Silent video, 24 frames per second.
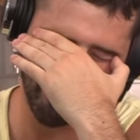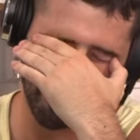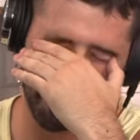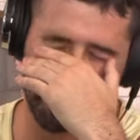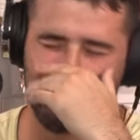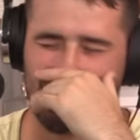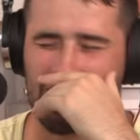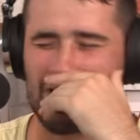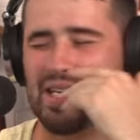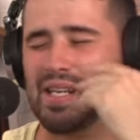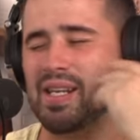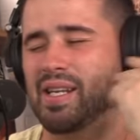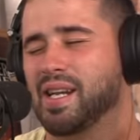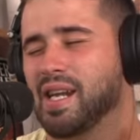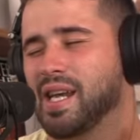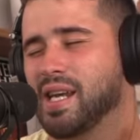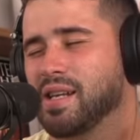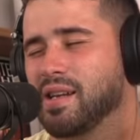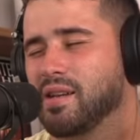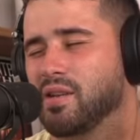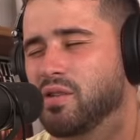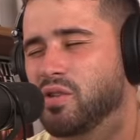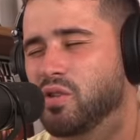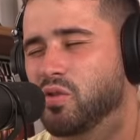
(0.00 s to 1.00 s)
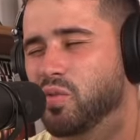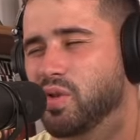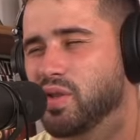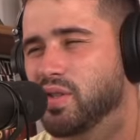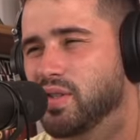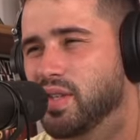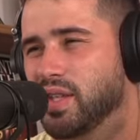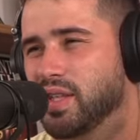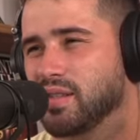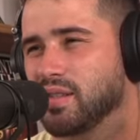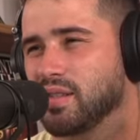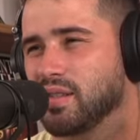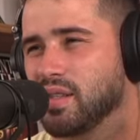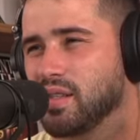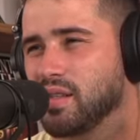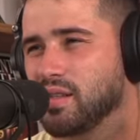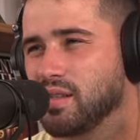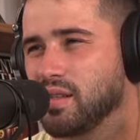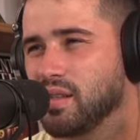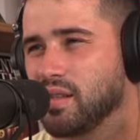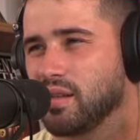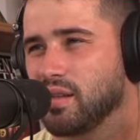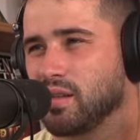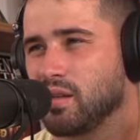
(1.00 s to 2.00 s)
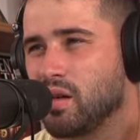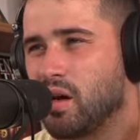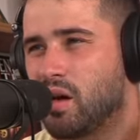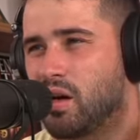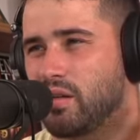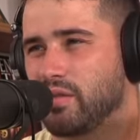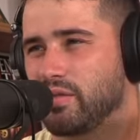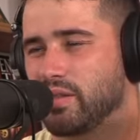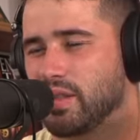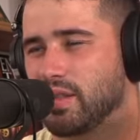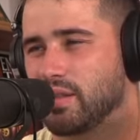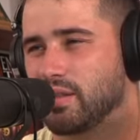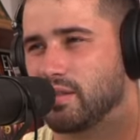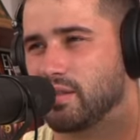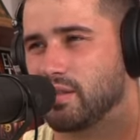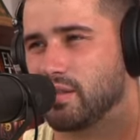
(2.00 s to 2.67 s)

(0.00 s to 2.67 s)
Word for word: Maybe it's like innate in humans, like sneezing and coughing.